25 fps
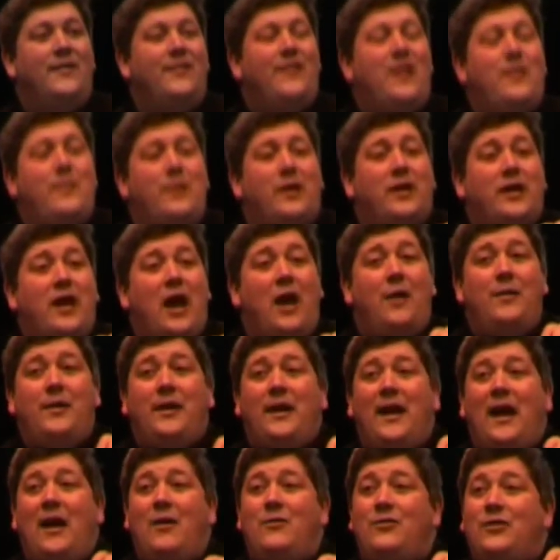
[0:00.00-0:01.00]
They were
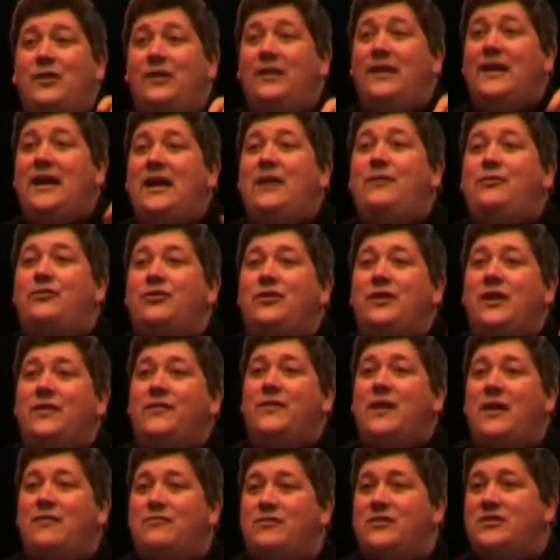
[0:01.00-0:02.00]
counting out the leaves and
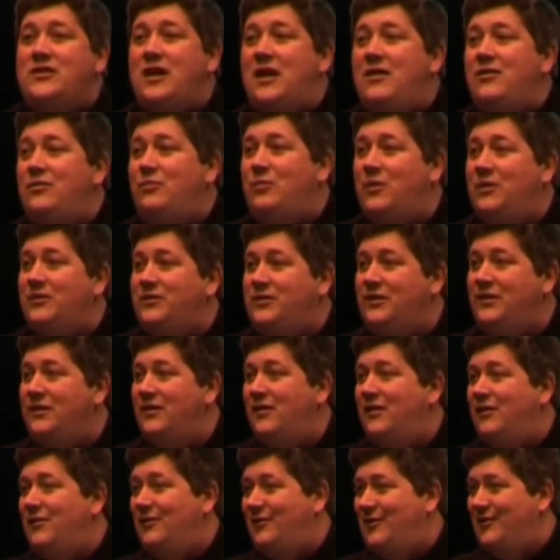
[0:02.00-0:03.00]
giving every tenth one to
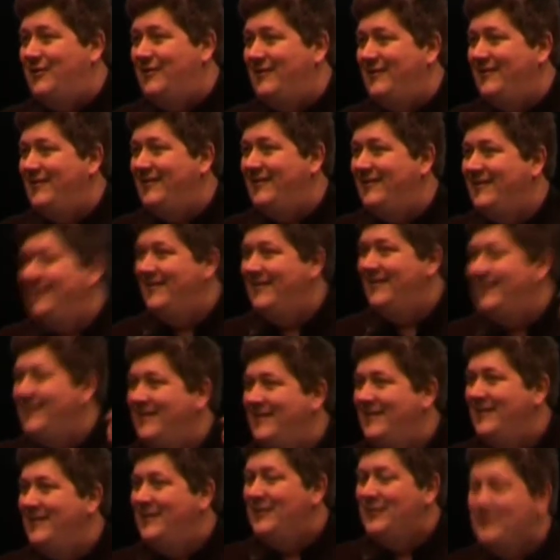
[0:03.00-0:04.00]
God.
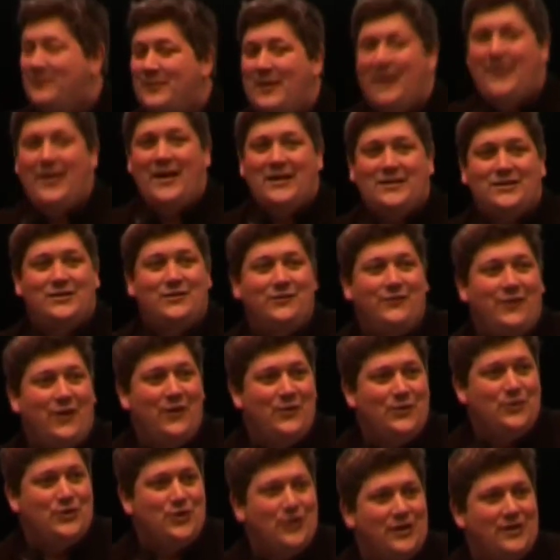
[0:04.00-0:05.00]
Man, that's
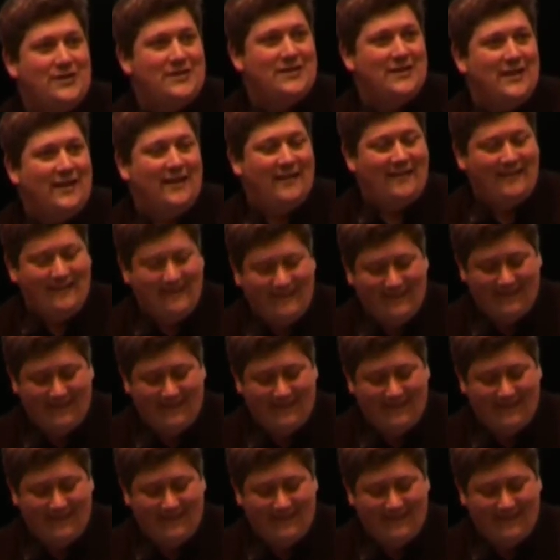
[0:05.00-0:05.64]
devotion, isn't it?